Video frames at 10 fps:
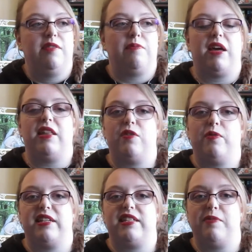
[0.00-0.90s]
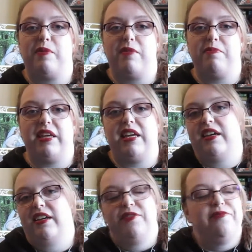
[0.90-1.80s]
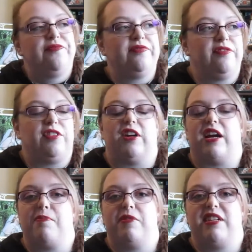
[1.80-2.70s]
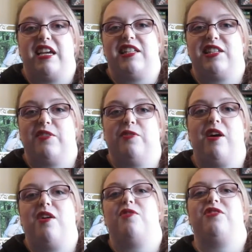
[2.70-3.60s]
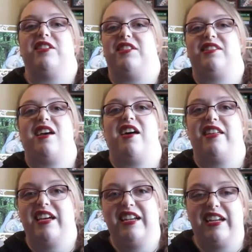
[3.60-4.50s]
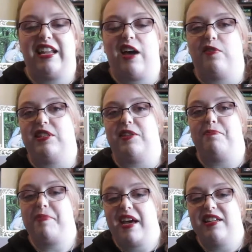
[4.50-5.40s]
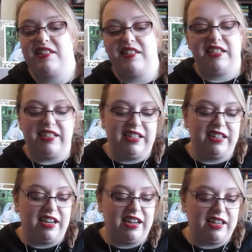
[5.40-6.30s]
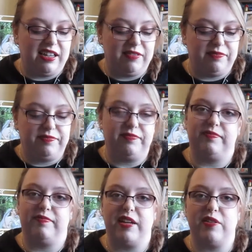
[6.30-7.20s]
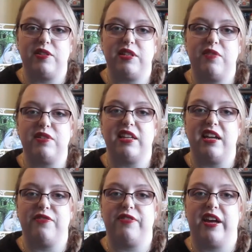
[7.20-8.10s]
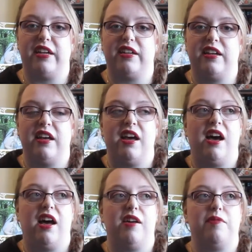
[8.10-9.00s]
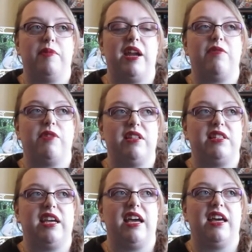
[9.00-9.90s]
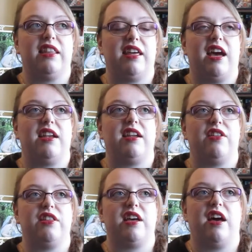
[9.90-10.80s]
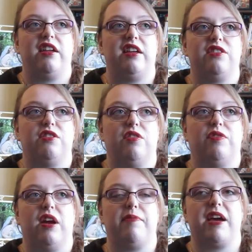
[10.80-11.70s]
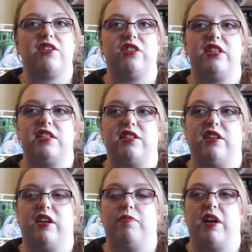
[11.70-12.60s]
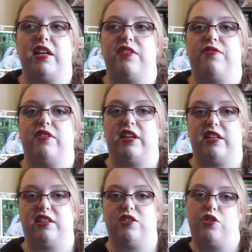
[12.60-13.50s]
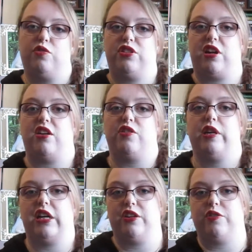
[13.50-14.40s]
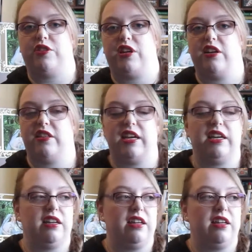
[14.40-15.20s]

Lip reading: my lilwestie puppy, for a couple days in a row, just solid, and that was the best. But it was a lot of fun. But I will say that now that the holidays are over, this year I'm ready for like the new year, new start thing.